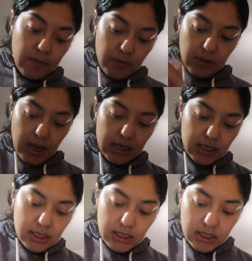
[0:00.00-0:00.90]
for that.
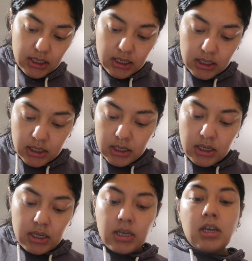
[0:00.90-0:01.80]

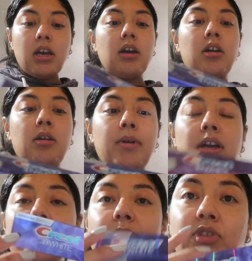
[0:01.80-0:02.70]
Um,
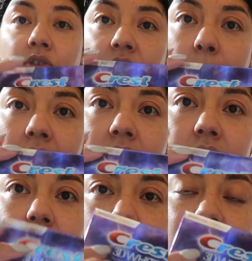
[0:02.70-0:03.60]
I got some
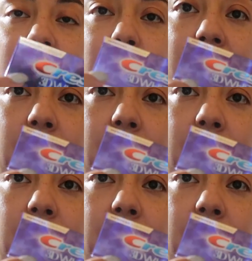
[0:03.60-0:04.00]
toothpaste. This is my